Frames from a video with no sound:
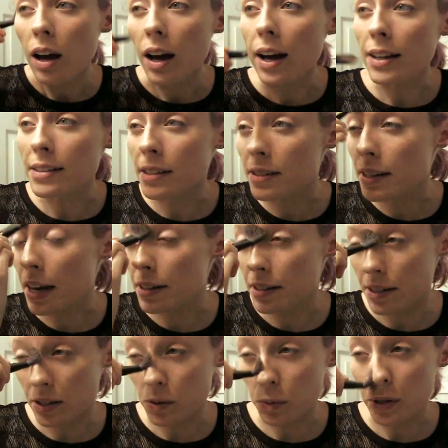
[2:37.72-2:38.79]
did test
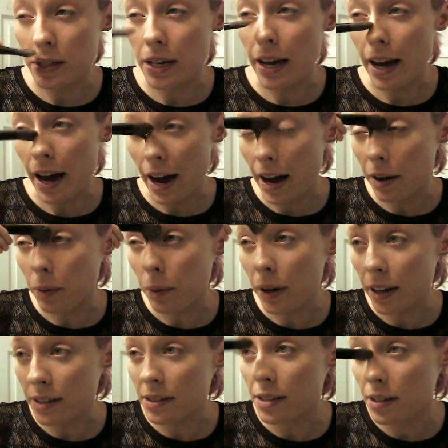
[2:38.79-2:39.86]
this one day. I
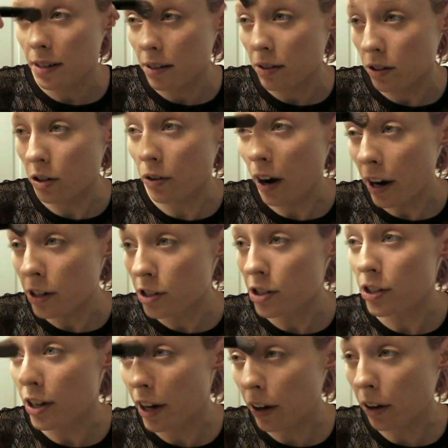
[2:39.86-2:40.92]
went garage
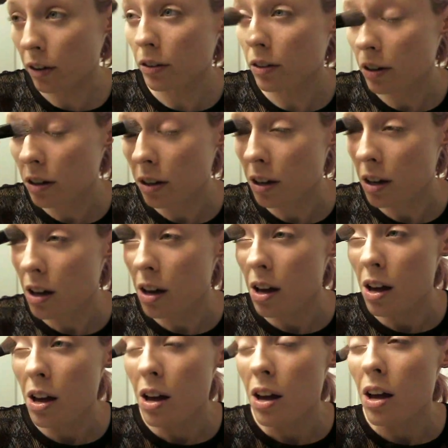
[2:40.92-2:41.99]
sale
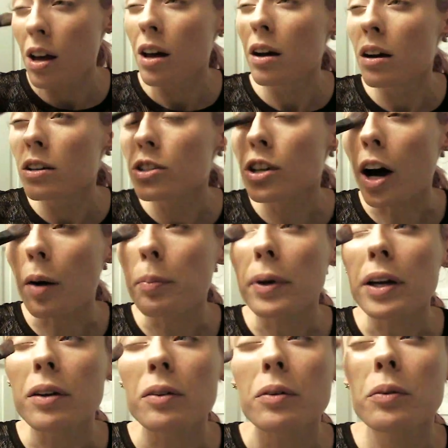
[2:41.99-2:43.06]

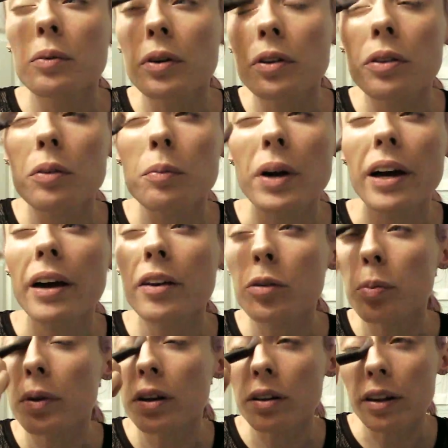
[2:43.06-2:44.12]
shopping with my
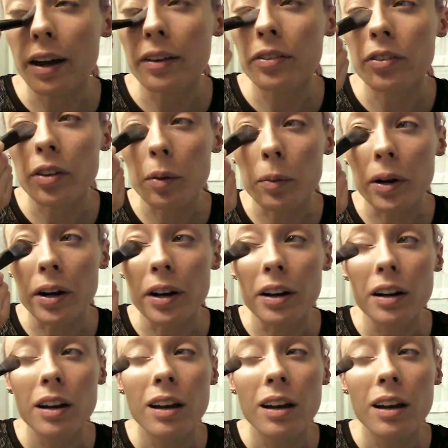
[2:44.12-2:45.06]
husband last summer.